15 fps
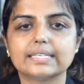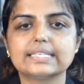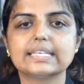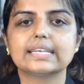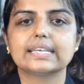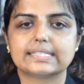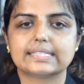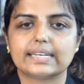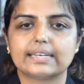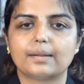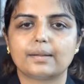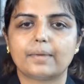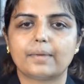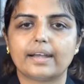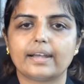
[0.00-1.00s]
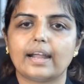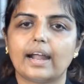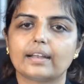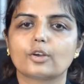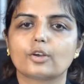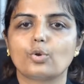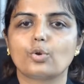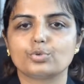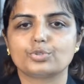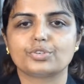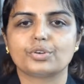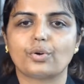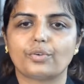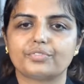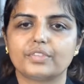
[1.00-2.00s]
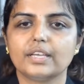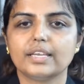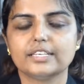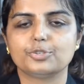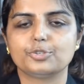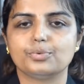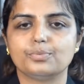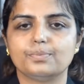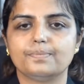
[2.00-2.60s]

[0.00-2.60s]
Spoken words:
is determined at the closure of the issue.